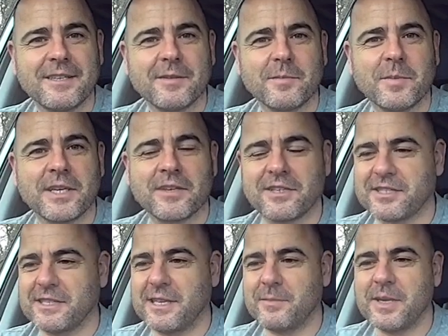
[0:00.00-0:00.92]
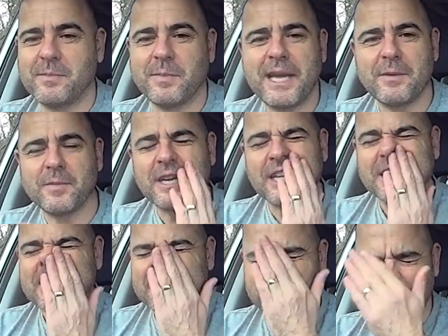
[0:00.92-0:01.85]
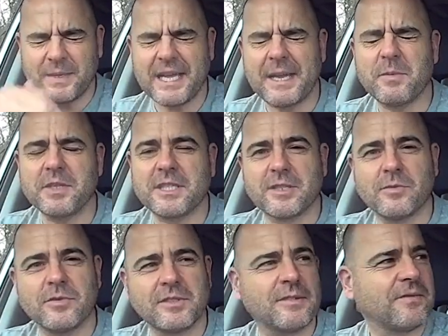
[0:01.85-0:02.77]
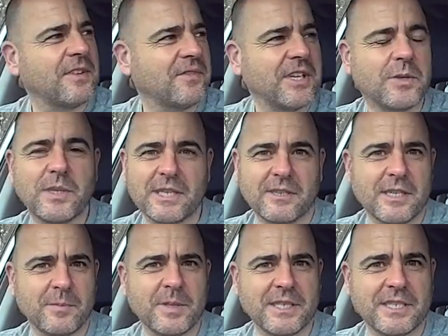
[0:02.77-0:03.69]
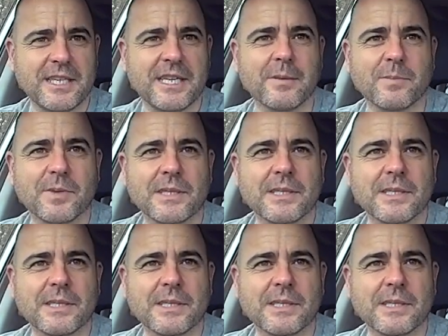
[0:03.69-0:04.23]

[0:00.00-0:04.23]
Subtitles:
because I mean I think mine were 250 quid. I got it a bit cheap.